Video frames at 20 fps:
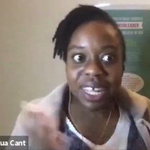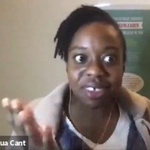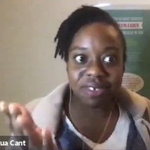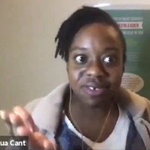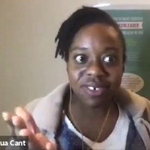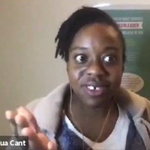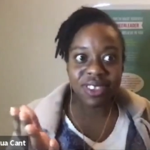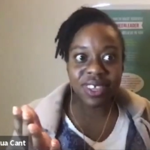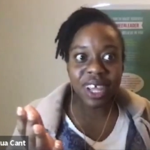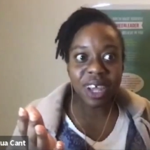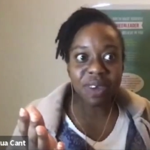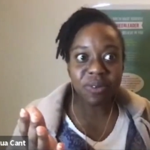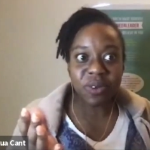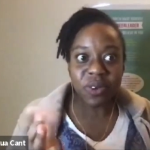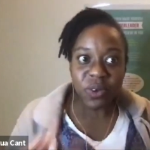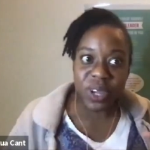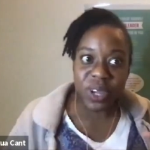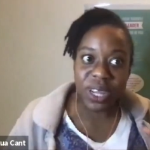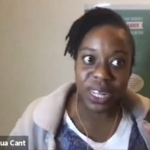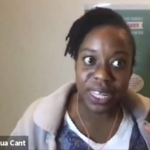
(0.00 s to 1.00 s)
us just um,
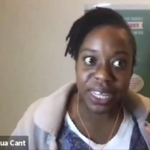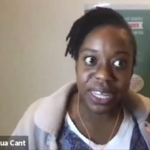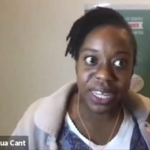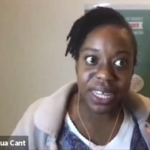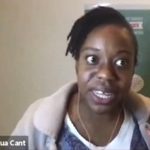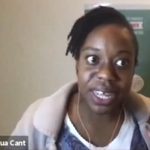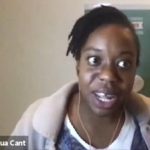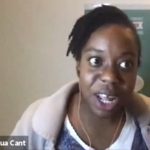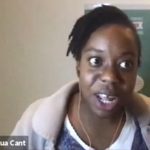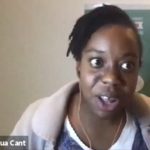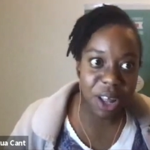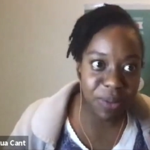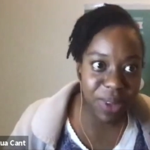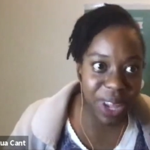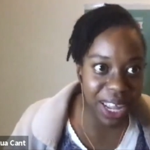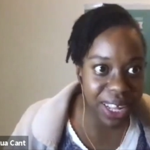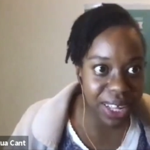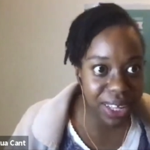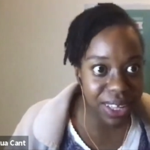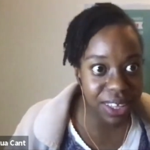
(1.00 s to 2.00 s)
quickly um,
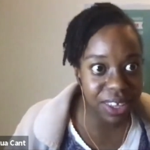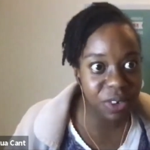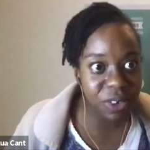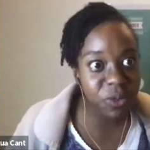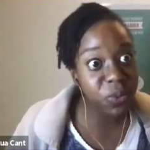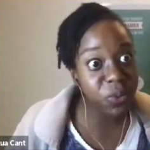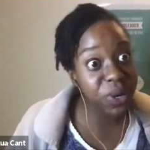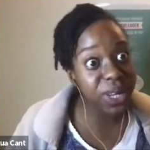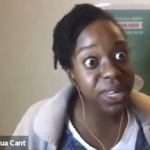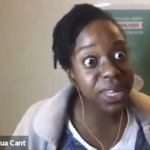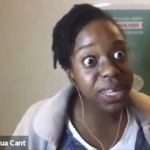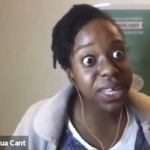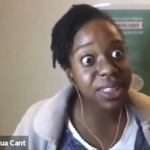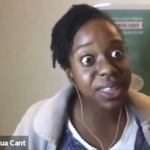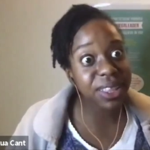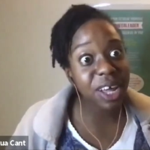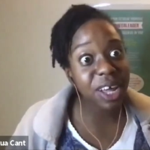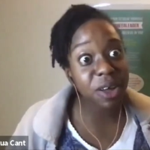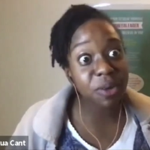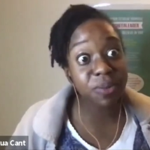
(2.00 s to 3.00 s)
end
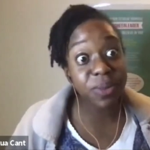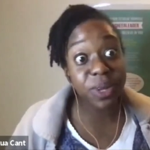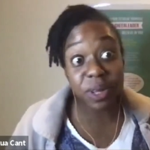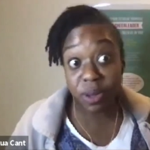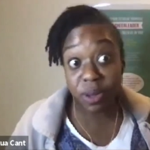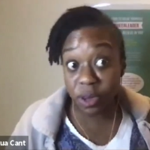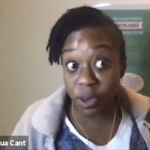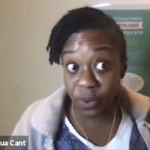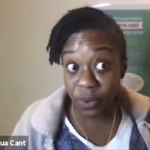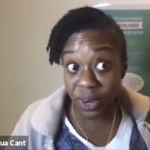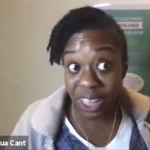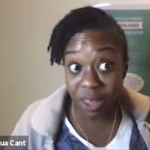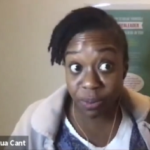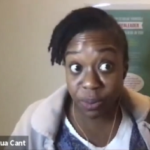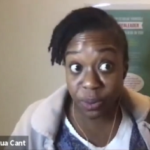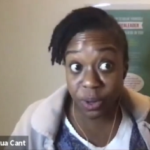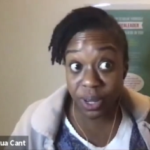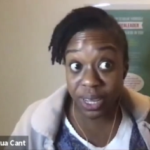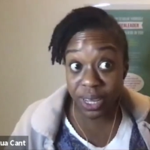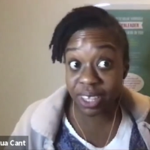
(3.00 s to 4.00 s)
with um, you know you read the
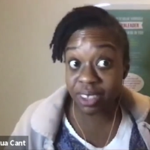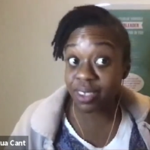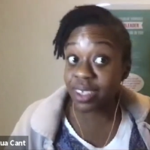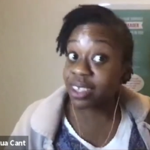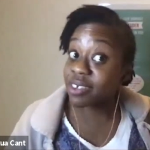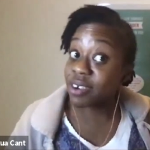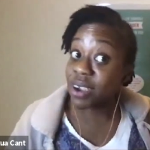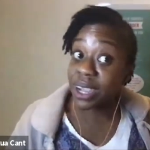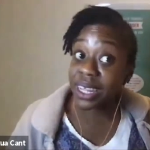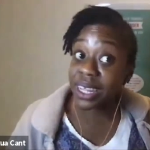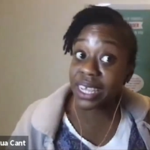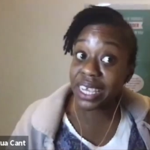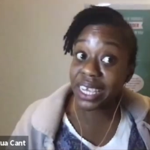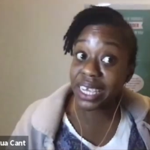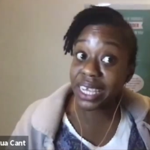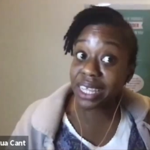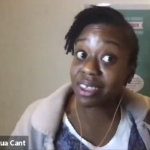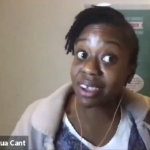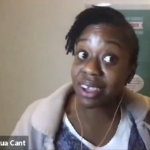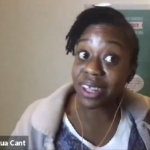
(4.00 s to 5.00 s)
book. Is there any key
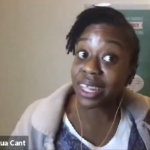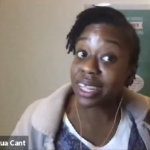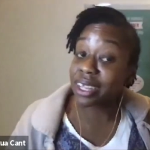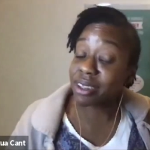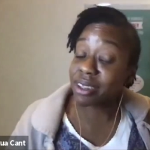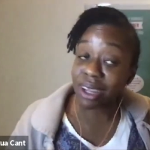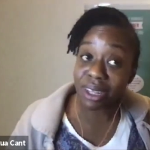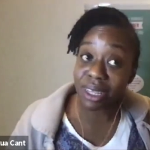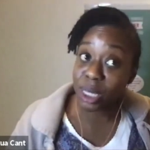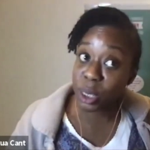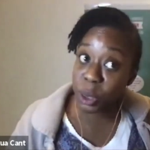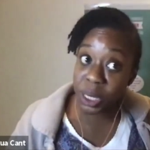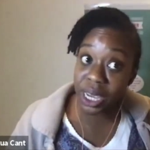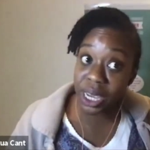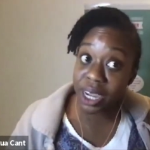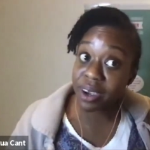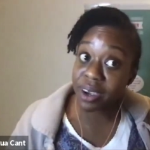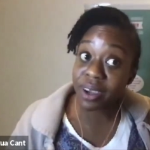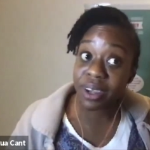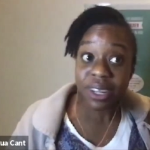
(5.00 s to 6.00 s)
insight that you'd like to
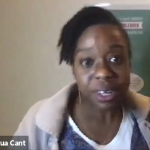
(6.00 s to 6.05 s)
share?